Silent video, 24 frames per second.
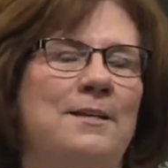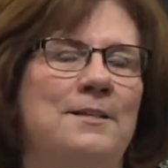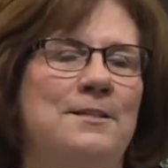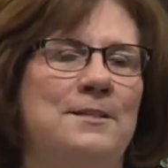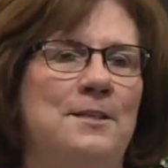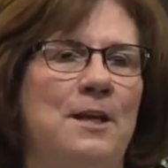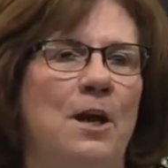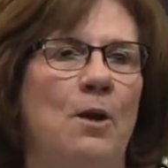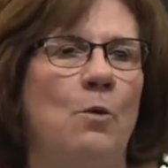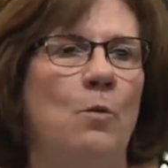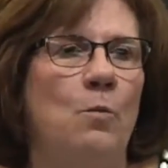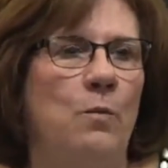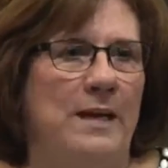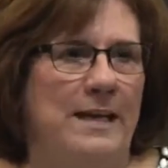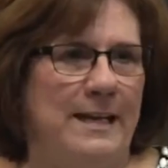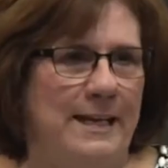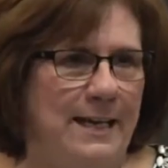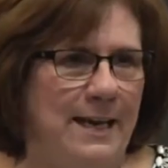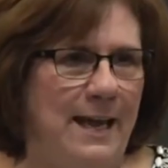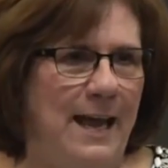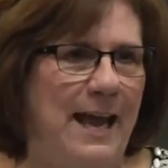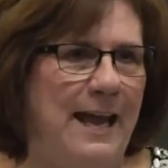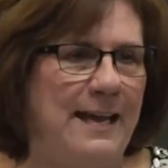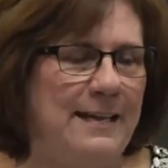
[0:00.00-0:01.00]
So
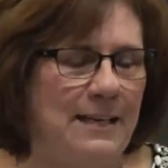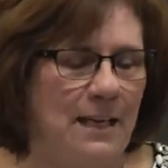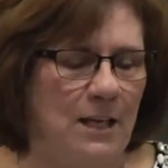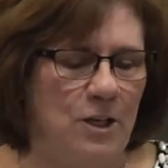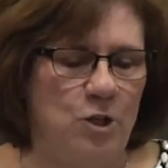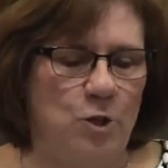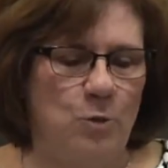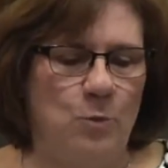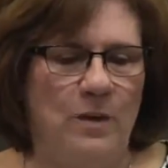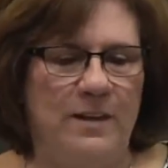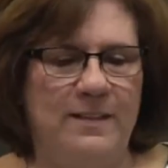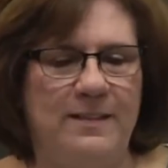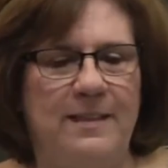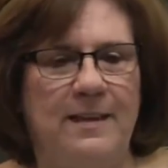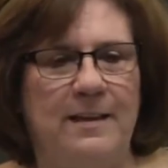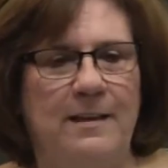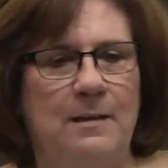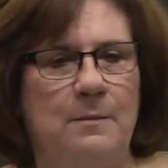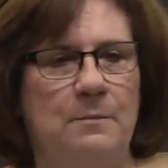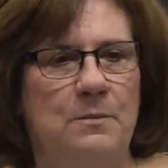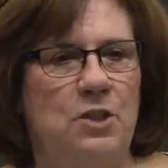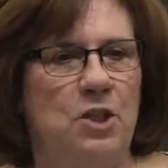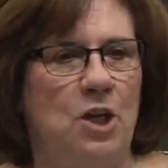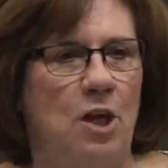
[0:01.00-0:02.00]
we had lunch with
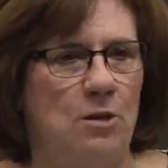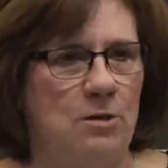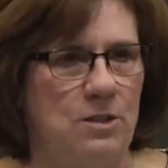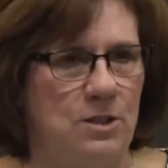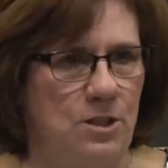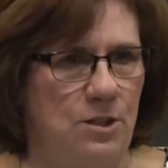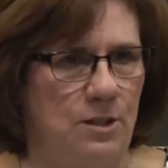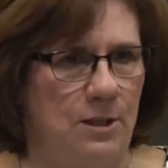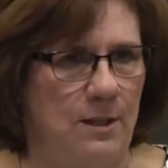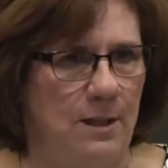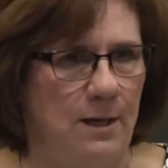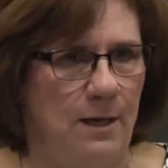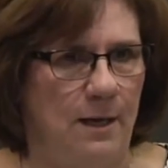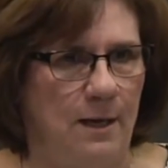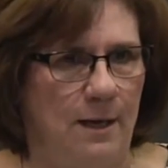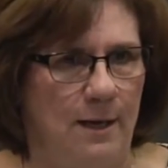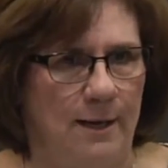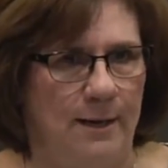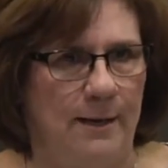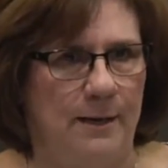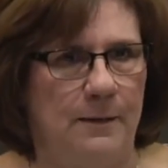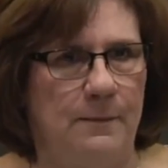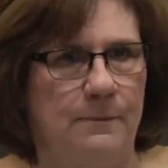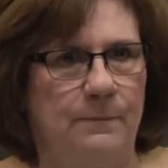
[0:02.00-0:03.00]
them, talked to
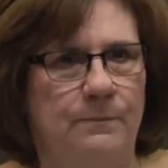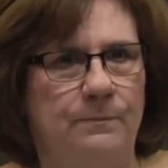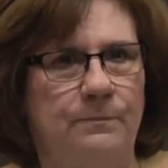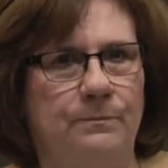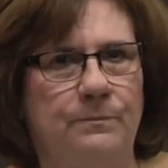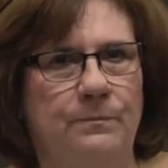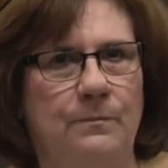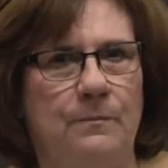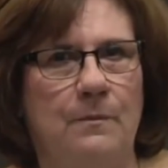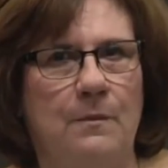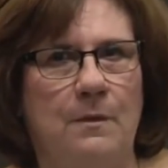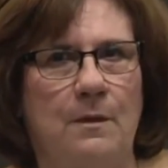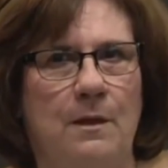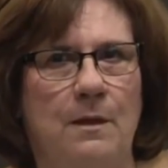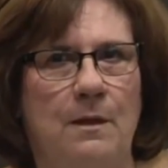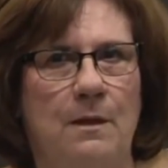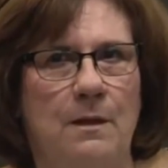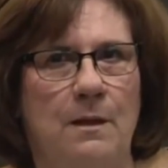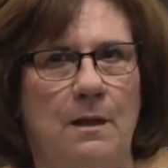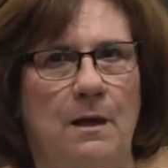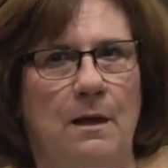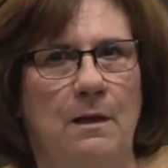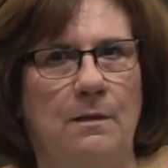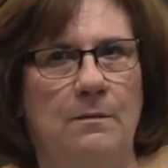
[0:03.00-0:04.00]

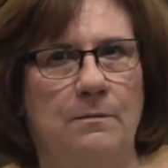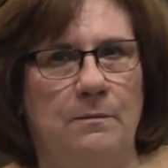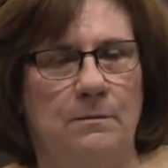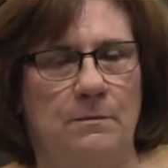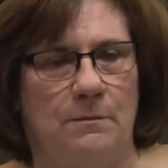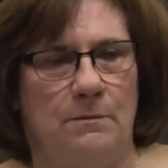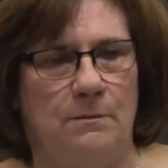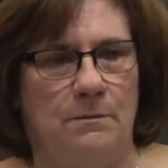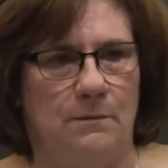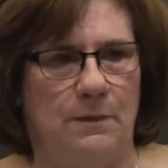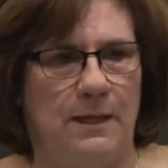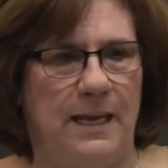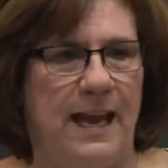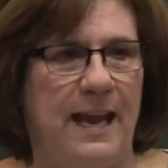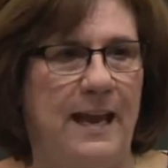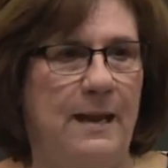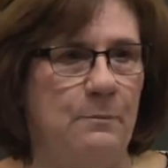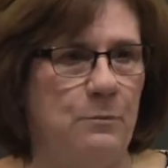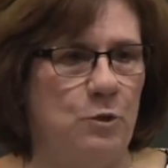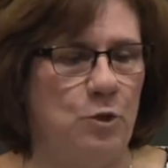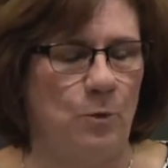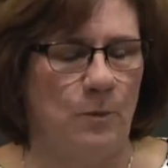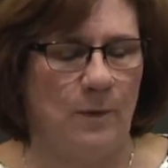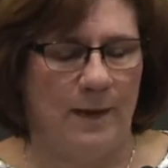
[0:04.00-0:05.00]
the
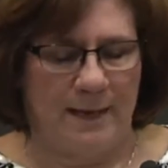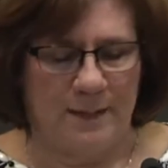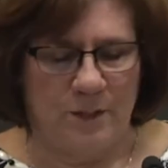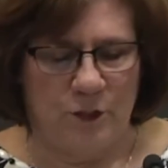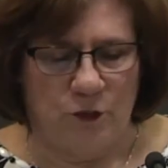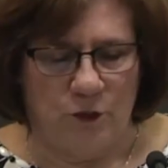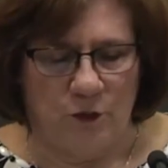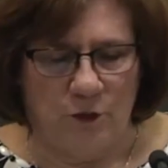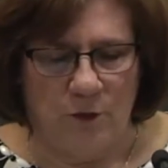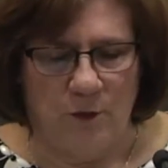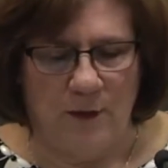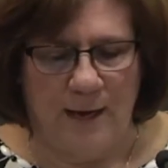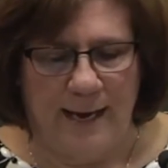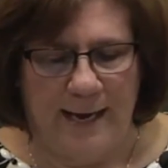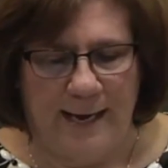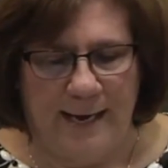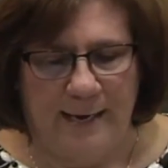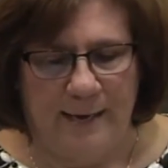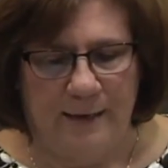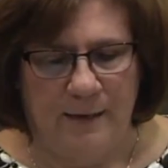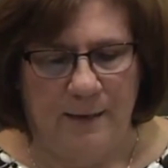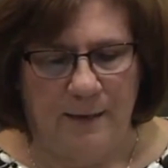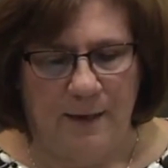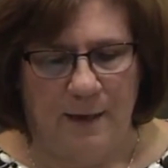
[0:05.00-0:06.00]
camp director,
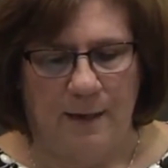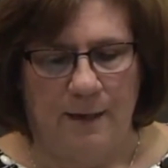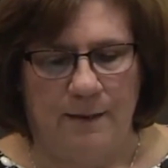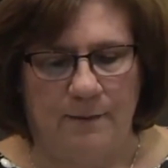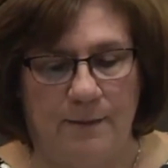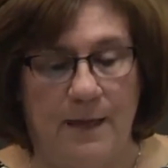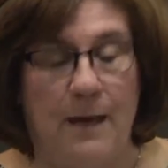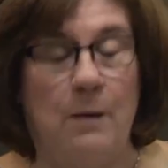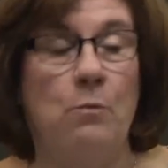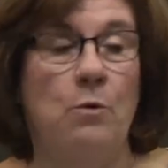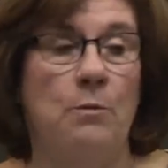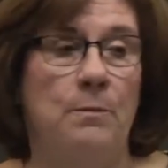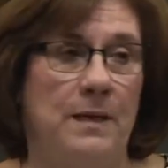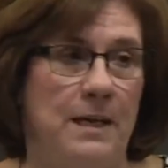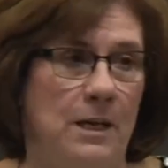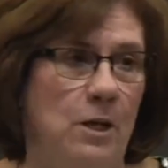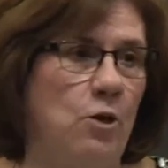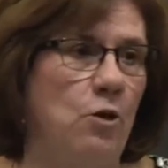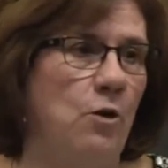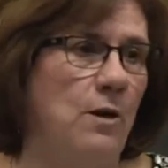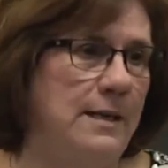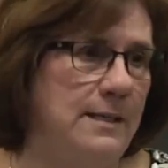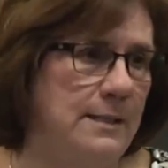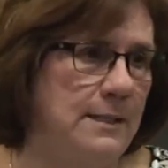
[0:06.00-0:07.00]
and that will be
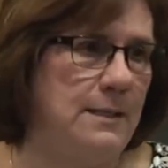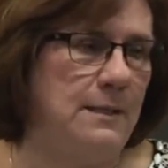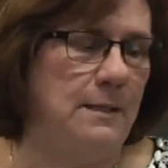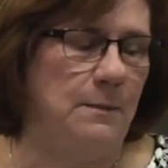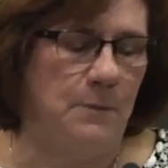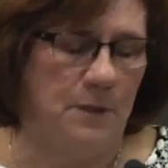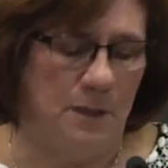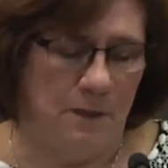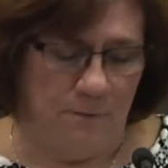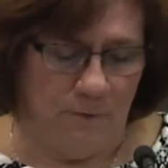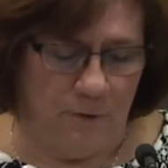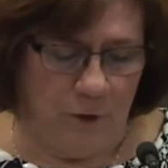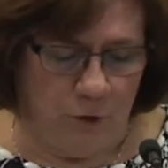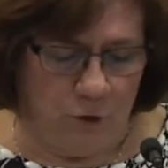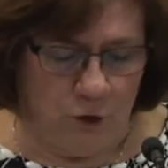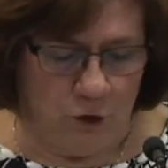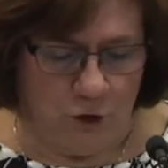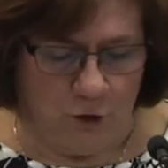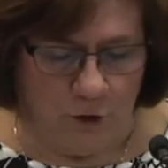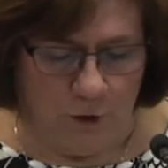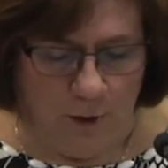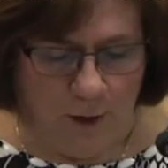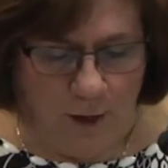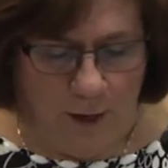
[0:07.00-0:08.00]
a great team in the
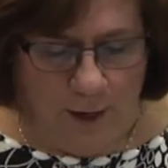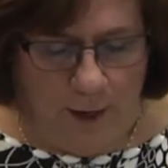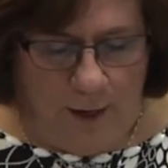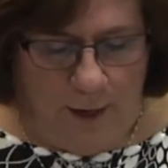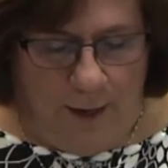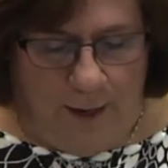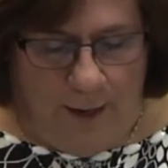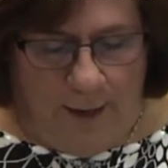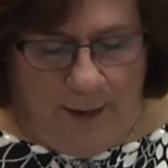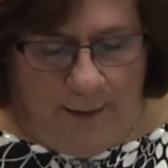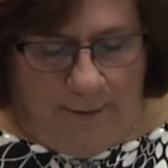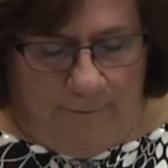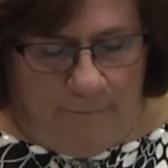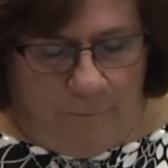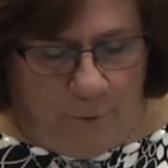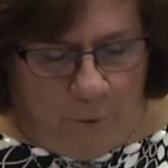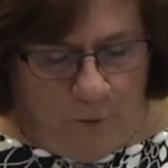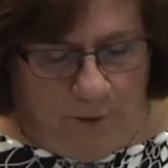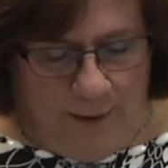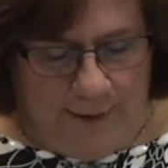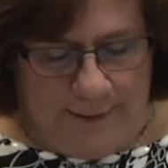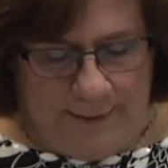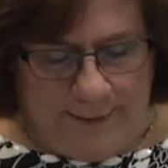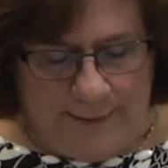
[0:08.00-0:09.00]
future
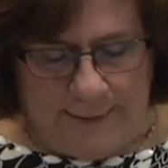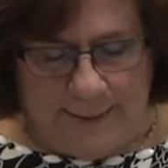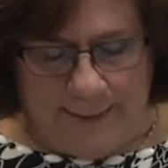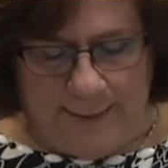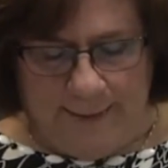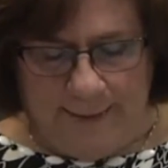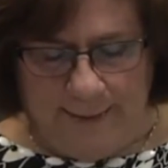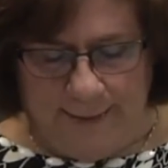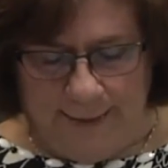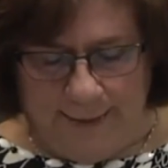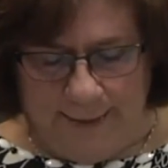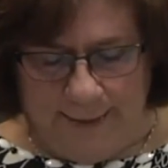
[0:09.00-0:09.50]
for us.